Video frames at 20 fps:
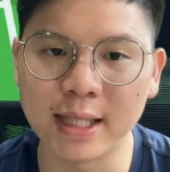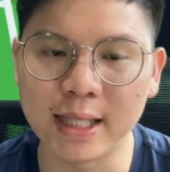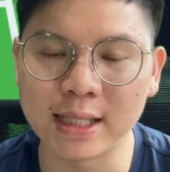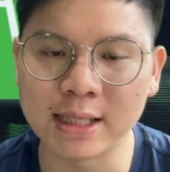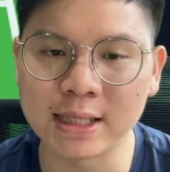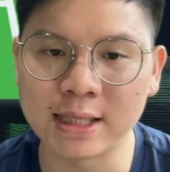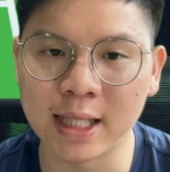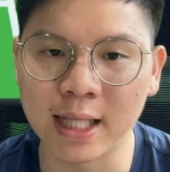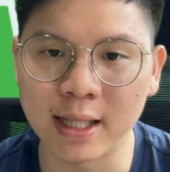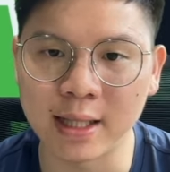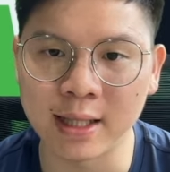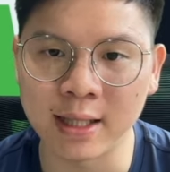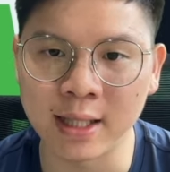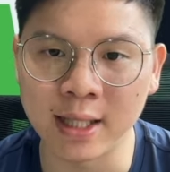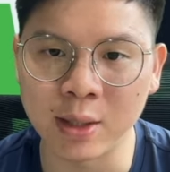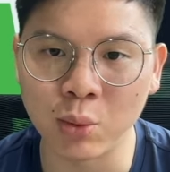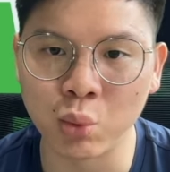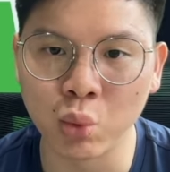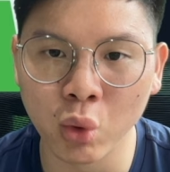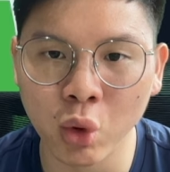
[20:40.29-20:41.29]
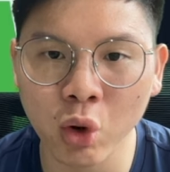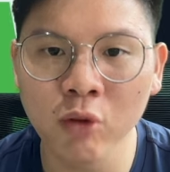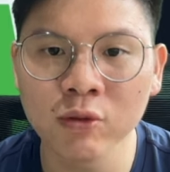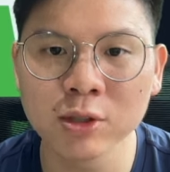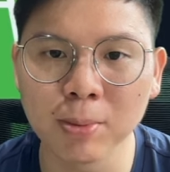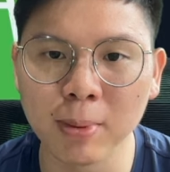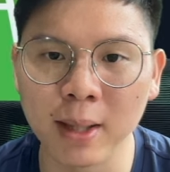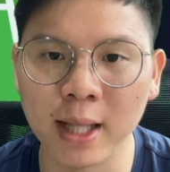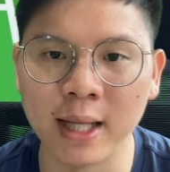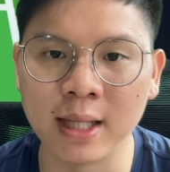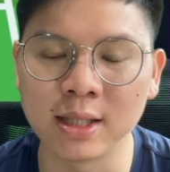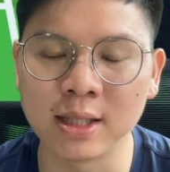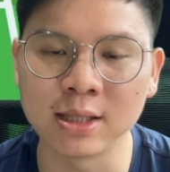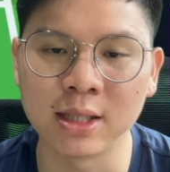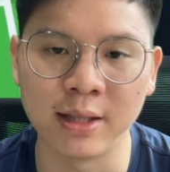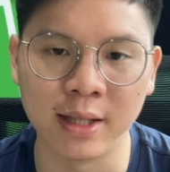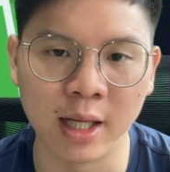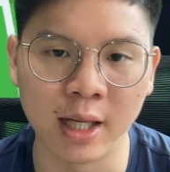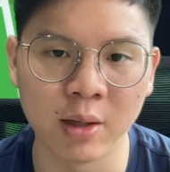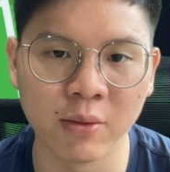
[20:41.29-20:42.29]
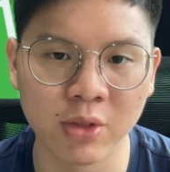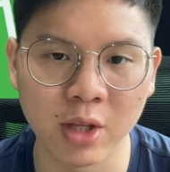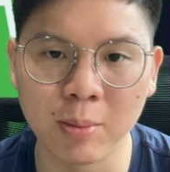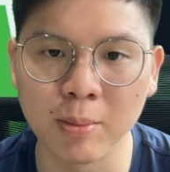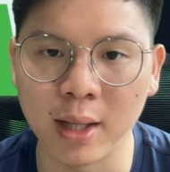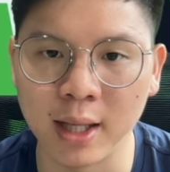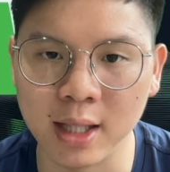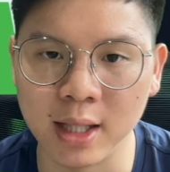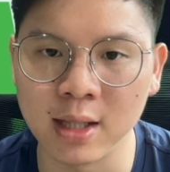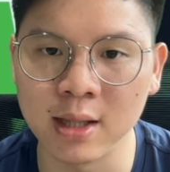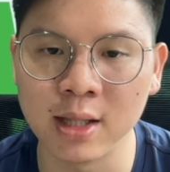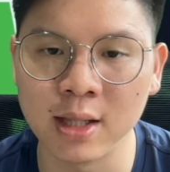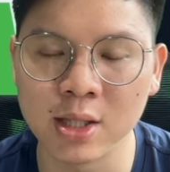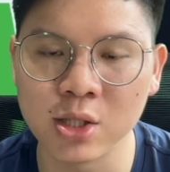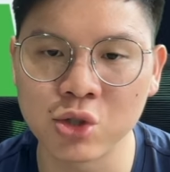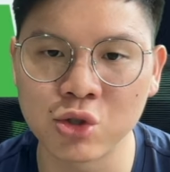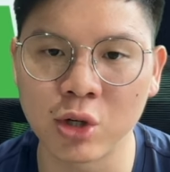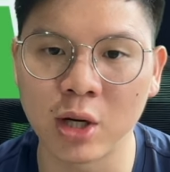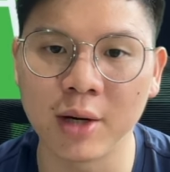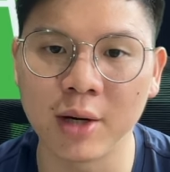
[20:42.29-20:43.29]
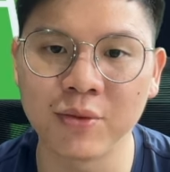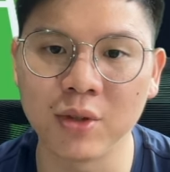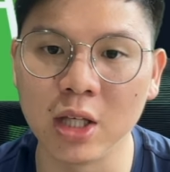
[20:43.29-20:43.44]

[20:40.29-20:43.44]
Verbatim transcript: is that the Wolves players, none of them are in this draft,